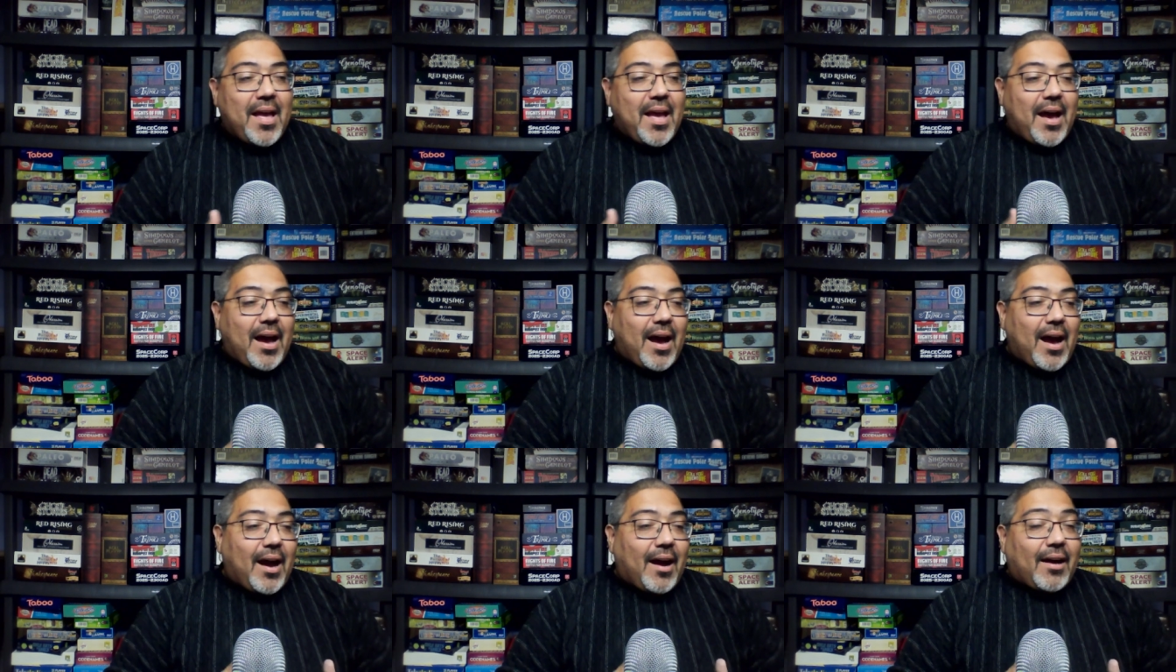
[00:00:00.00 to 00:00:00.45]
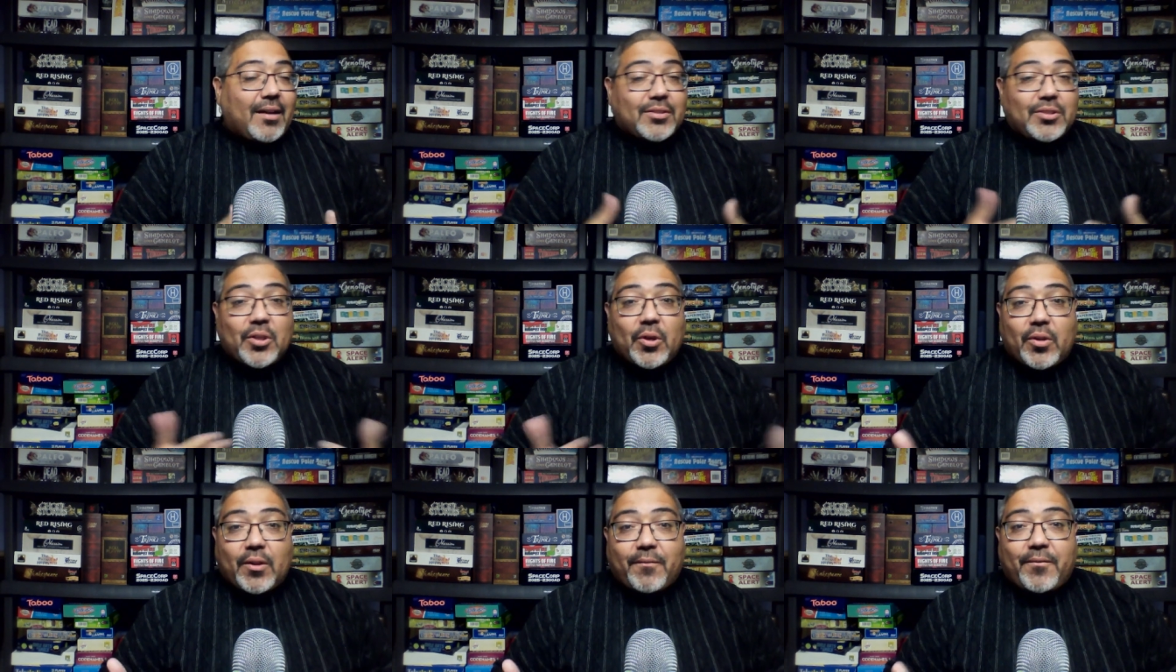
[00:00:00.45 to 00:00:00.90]
Uh,
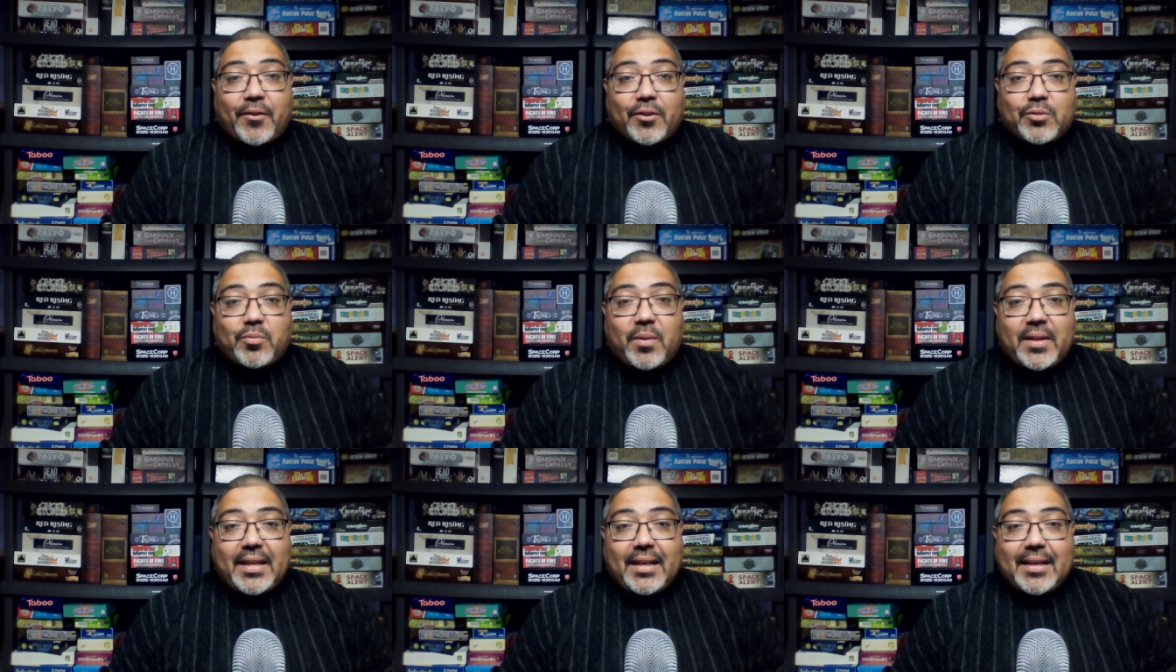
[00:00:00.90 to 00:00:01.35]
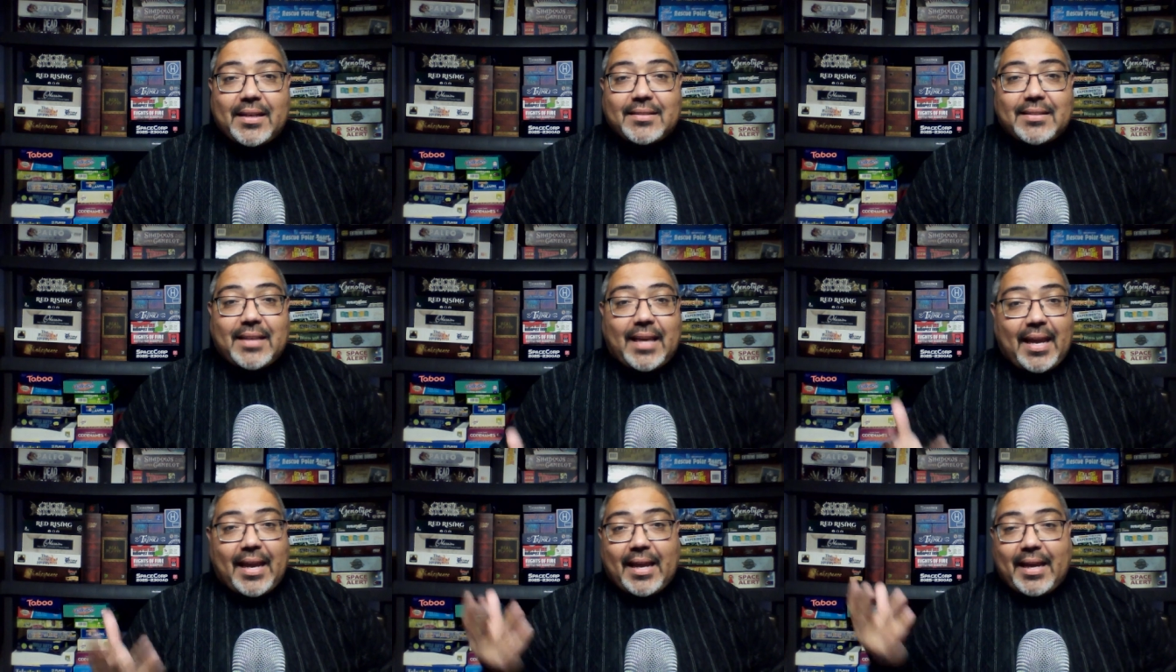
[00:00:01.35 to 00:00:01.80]
so the first one is
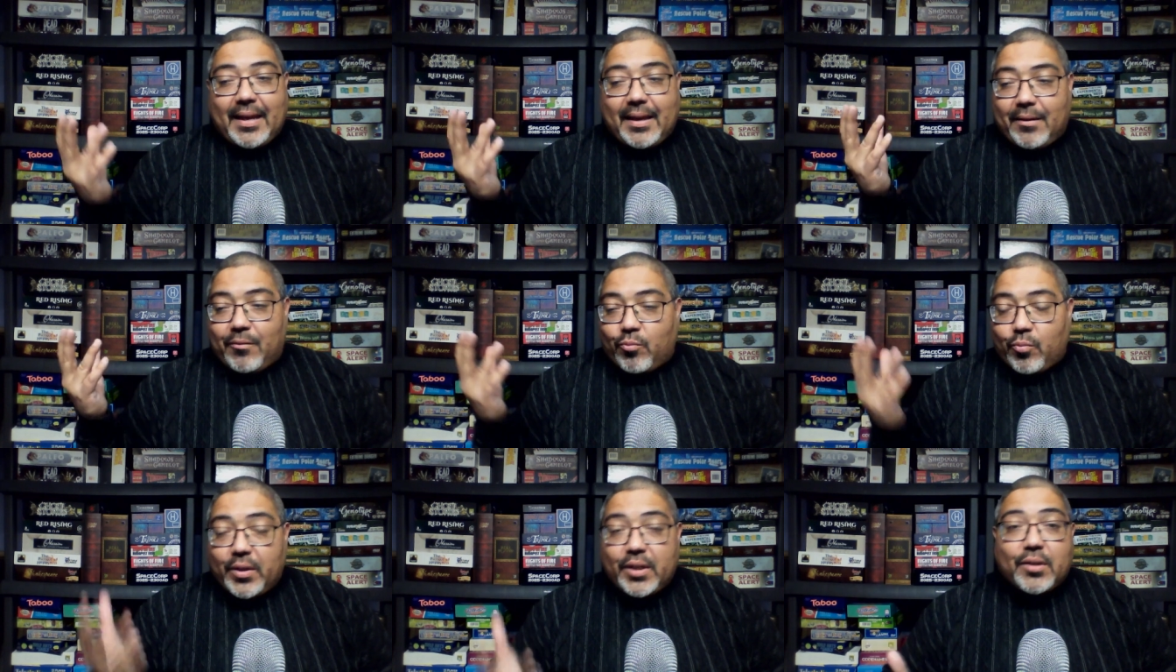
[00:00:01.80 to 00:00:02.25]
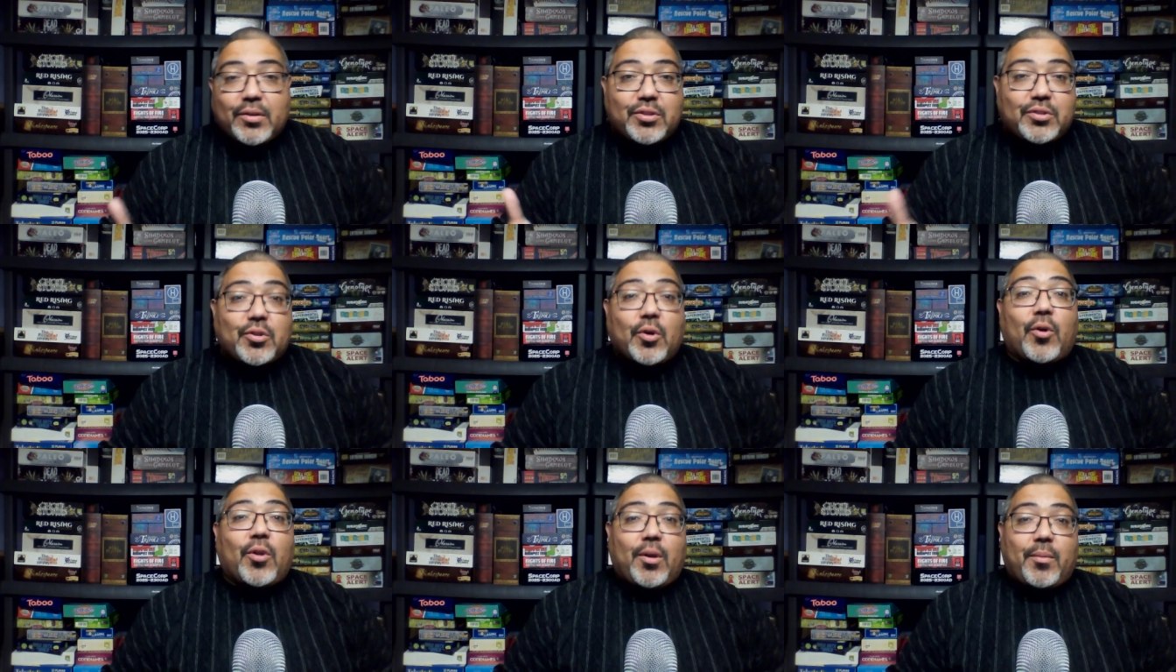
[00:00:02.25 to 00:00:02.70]
a real
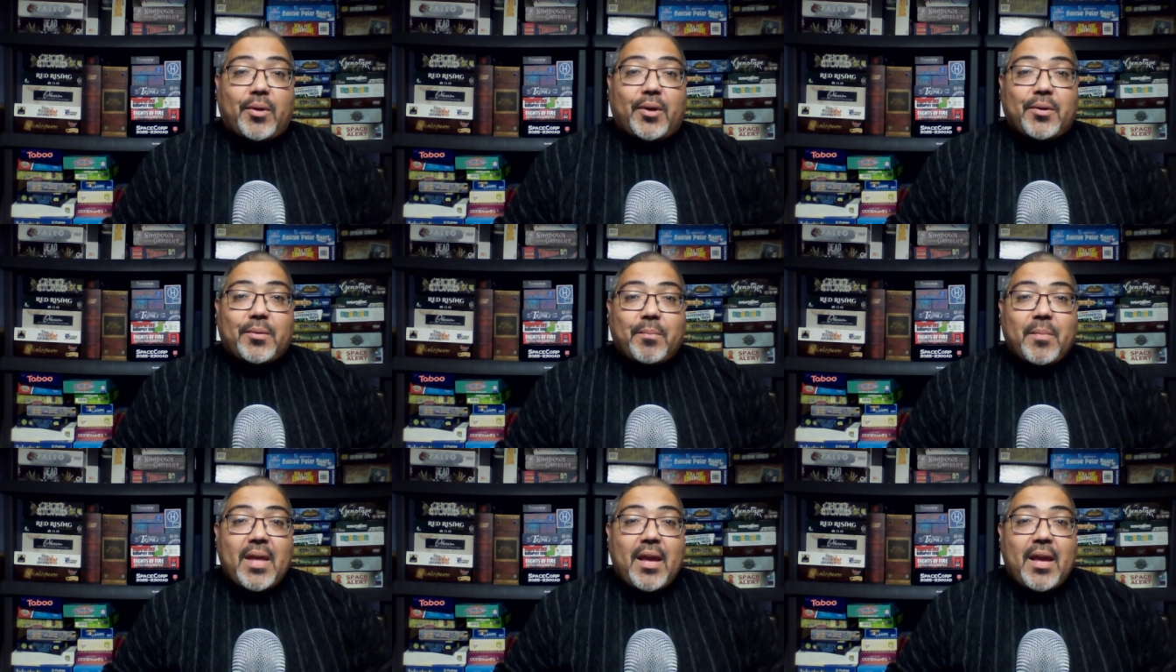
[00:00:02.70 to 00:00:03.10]
solo mode